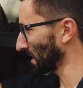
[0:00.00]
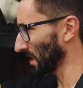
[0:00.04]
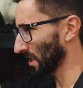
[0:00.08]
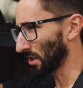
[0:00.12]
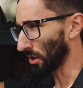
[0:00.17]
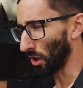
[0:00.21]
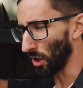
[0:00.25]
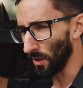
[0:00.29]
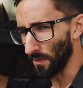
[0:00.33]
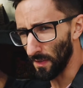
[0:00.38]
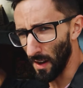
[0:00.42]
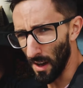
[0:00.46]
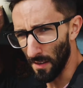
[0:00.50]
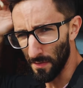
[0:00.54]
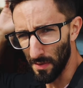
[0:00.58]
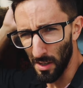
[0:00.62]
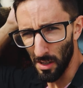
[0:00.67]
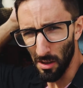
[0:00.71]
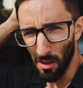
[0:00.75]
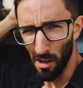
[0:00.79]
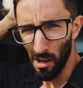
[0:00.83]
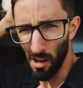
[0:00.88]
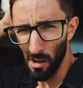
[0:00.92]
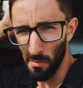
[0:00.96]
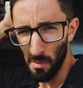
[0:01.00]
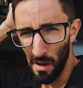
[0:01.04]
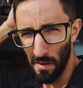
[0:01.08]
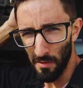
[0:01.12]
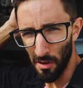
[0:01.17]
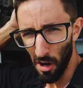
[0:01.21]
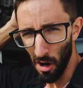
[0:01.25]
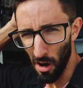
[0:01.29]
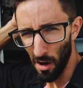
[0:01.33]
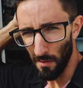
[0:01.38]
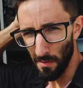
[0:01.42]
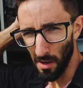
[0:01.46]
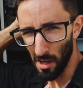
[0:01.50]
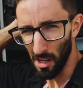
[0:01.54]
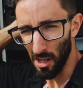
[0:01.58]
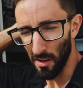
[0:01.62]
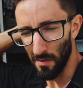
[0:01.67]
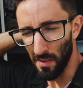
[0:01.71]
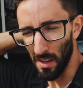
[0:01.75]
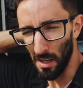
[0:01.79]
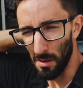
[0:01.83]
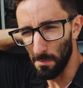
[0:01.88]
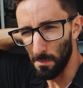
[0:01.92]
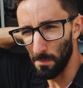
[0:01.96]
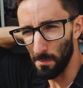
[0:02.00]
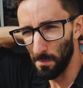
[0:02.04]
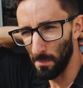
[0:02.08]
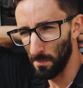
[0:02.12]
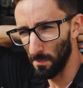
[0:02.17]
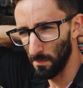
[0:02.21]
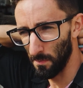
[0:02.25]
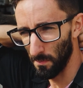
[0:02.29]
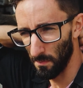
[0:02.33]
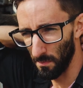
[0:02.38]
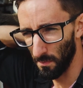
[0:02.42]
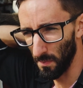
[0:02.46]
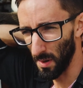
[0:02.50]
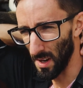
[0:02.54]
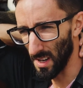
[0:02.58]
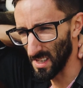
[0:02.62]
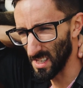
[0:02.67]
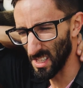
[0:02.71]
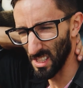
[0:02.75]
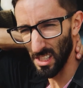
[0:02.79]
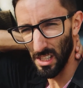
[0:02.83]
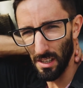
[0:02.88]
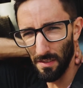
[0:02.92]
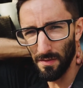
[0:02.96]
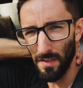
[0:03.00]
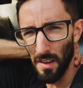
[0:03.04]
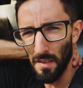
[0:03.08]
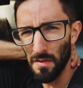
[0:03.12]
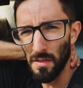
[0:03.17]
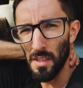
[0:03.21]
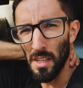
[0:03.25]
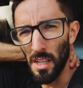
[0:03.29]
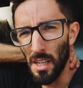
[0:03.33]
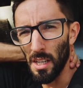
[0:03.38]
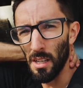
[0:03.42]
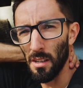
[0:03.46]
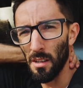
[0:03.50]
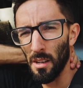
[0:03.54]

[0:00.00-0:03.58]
is 35 feet long. We have an R value of like basically 15.